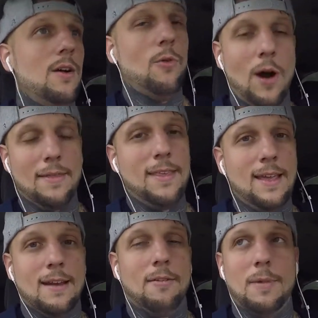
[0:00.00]
Well, I
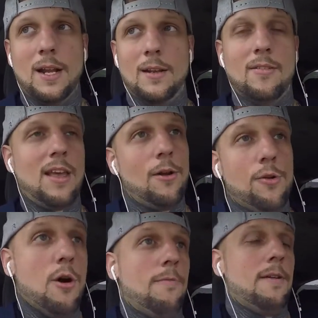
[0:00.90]
think everybody does. I
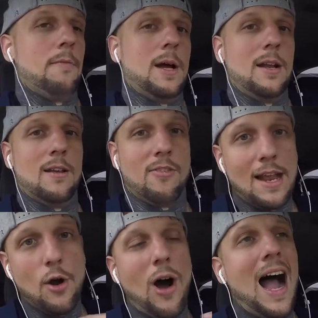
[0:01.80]
don't know if everybody does. I
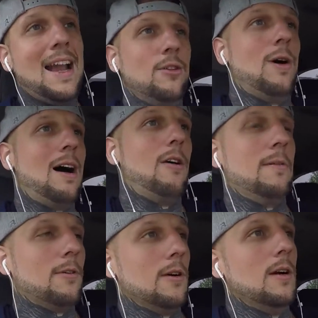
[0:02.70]
know I do,
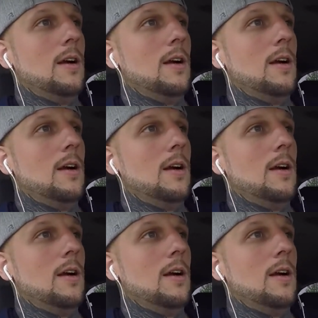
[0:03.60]
however.